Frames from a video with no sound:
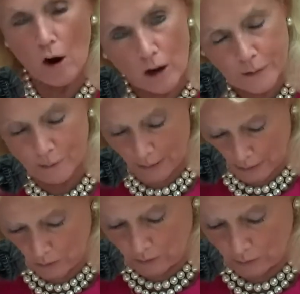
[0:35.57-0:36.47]

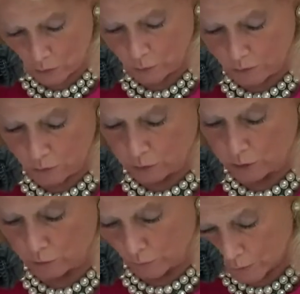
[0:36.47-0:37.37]
authorizing this
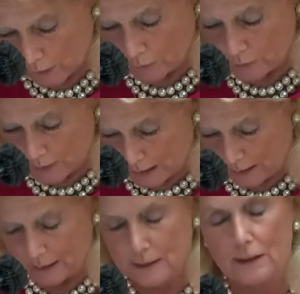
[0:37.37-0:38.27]
resource for another
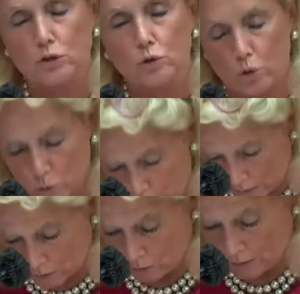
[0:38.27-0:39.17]
decade is
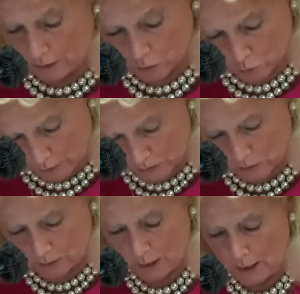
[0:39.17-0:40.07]
critical in
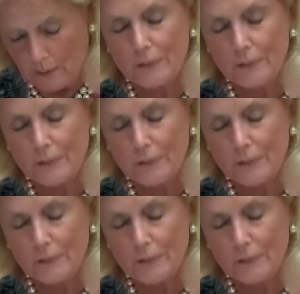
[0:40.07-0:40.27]
addressing